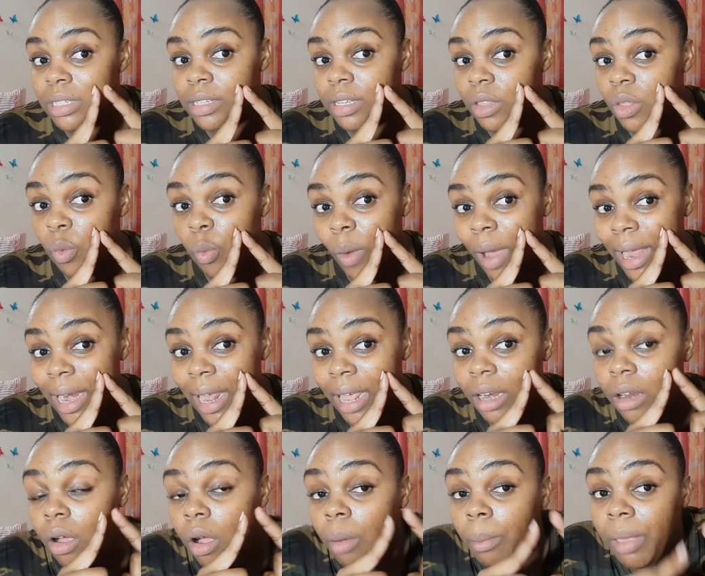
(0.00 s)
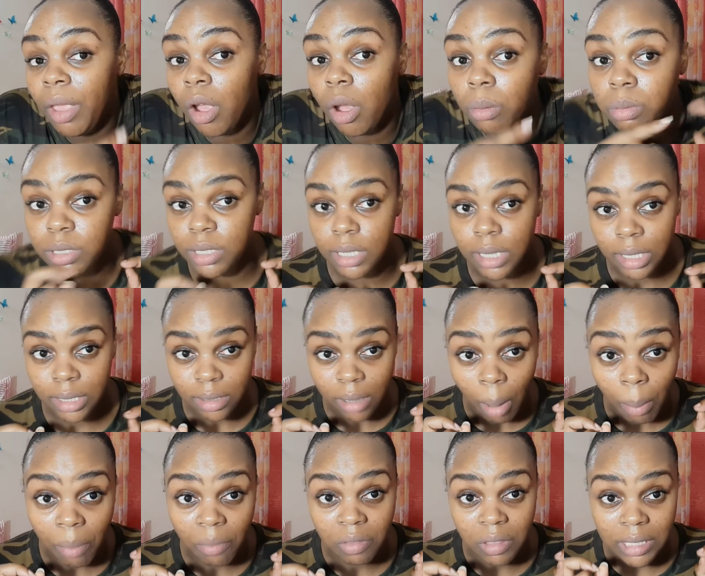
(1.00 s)
see the whitehead coming up to the
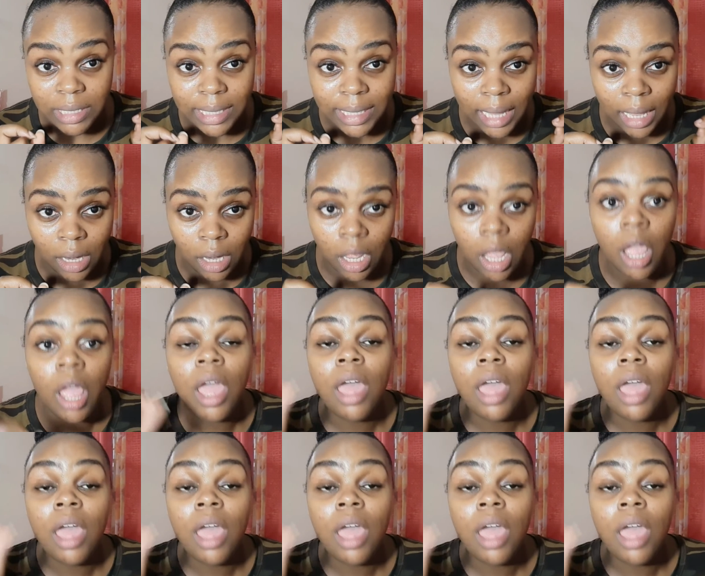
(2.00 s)
top of the skin.